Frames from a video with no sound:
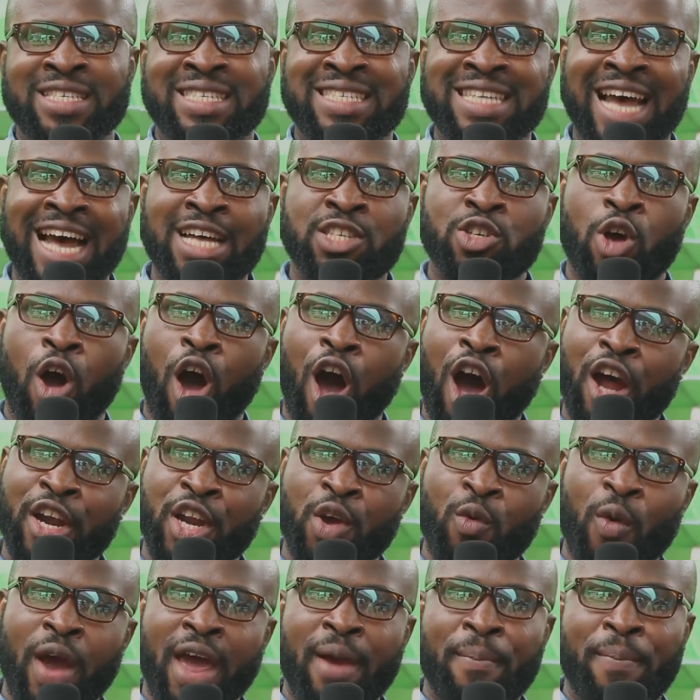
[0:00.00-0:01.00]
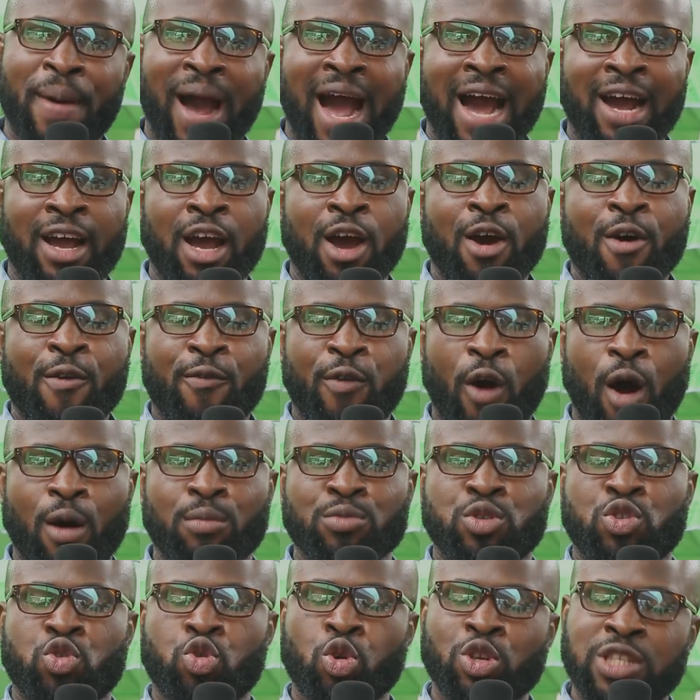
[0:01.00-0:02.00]
He starts all the way back
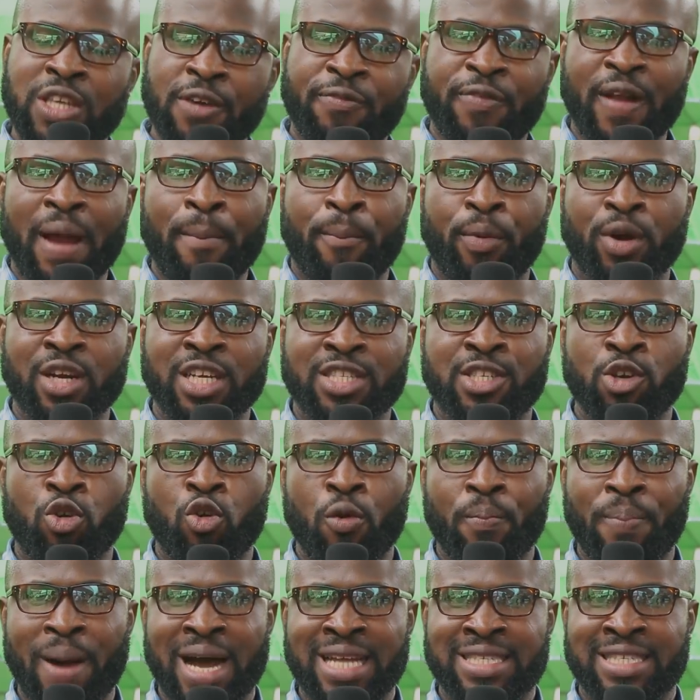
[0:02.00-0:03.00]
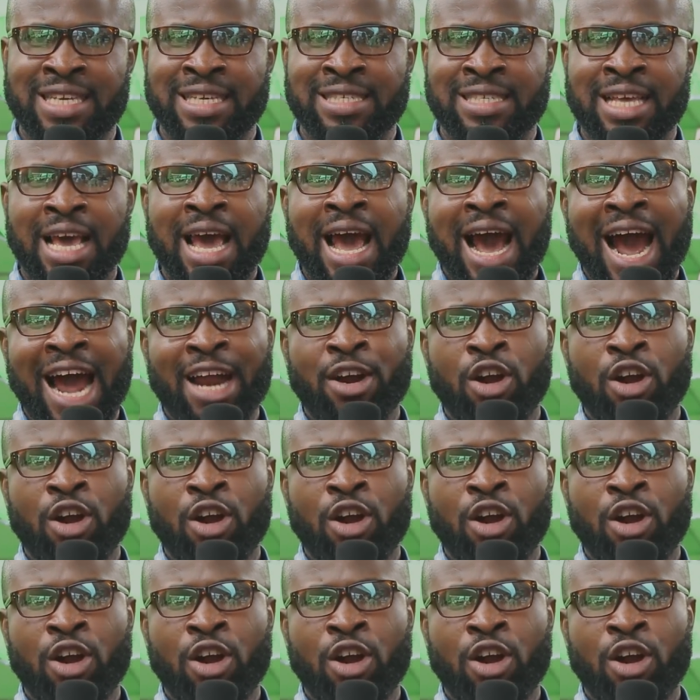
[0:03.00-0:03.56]
from two different political parties.